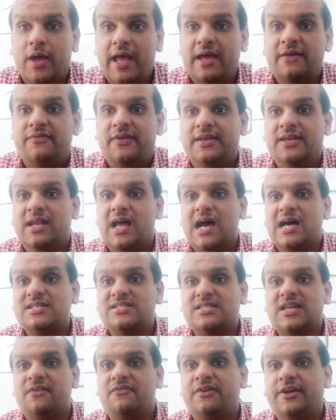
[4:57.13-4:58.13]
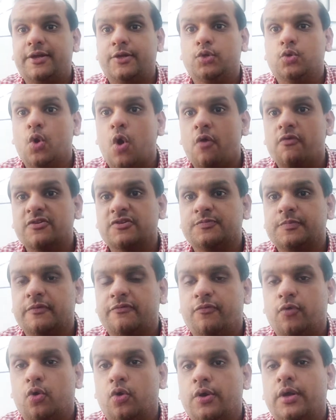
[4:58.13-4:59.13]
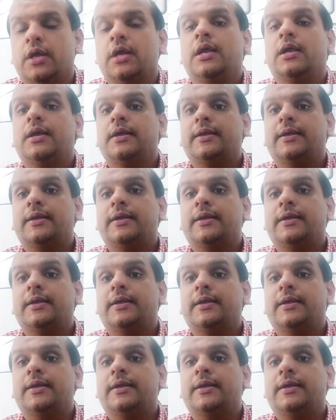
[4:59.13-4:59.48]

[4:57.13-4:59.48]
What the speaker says: have in last 72 hours before